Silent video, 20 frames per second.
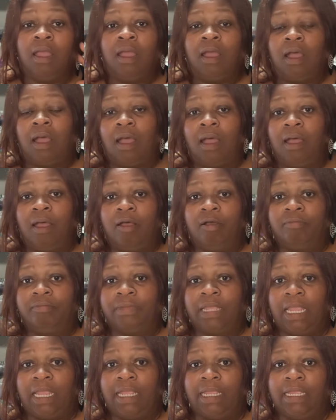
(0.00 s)

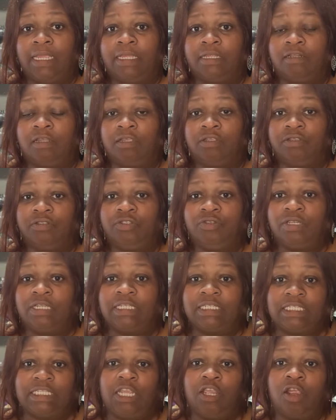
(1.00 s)
And you can
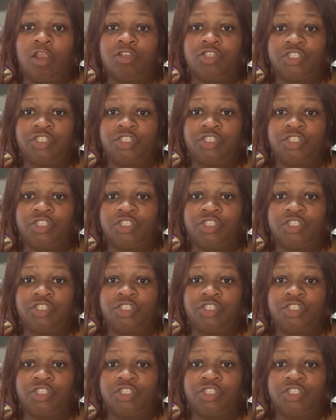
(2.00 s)
see her